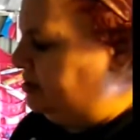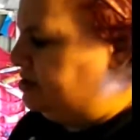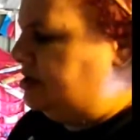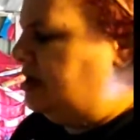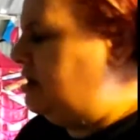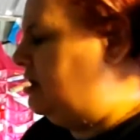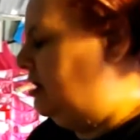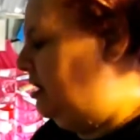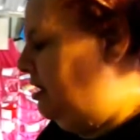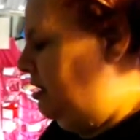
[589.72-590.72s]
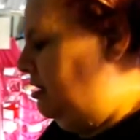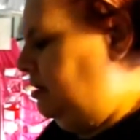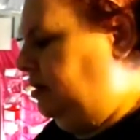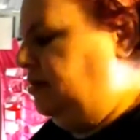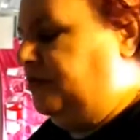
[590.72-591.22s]
So,
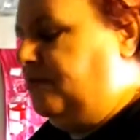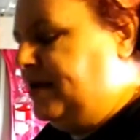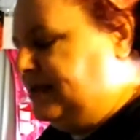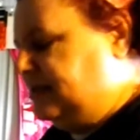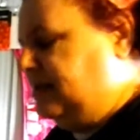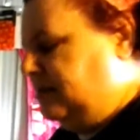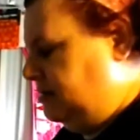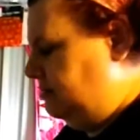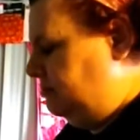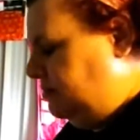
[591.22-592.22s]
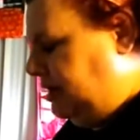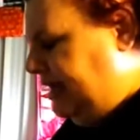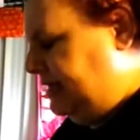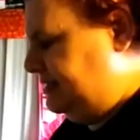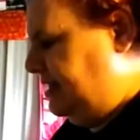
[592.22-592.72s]
you know, there is,
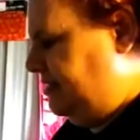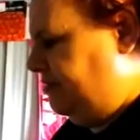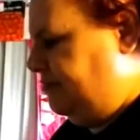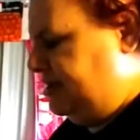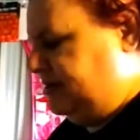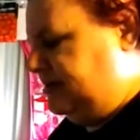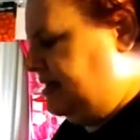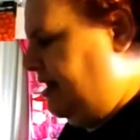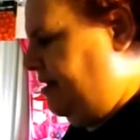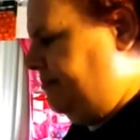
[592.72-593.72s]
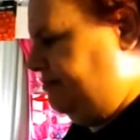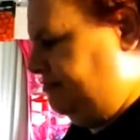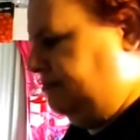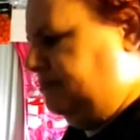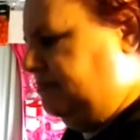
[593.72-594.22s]
like I say, there is
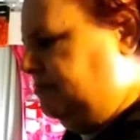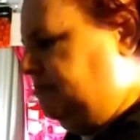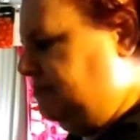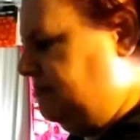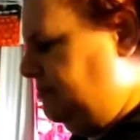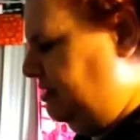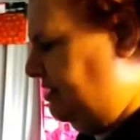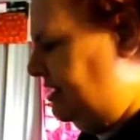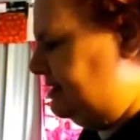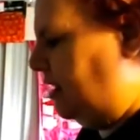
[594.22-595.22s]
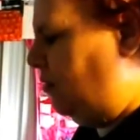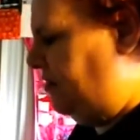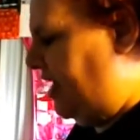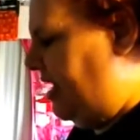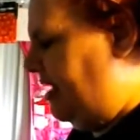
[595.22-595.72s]
things
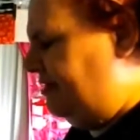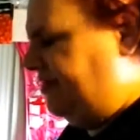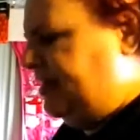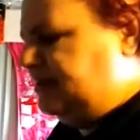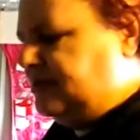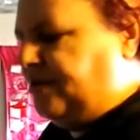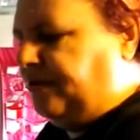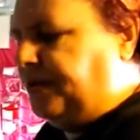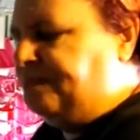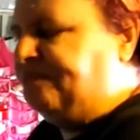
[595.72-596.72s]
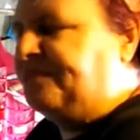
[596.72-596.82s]
out there, and these are,